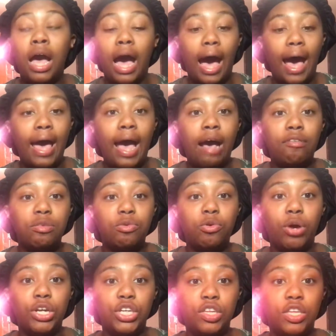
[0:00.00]
I have some
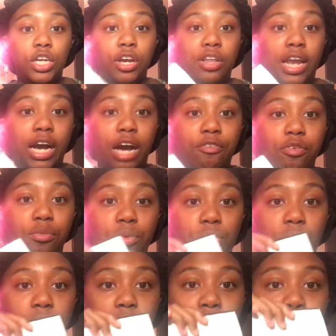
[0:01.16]
questions here that I got from
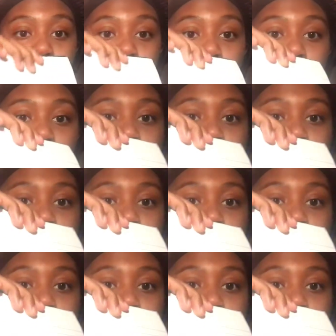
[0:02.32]
Google.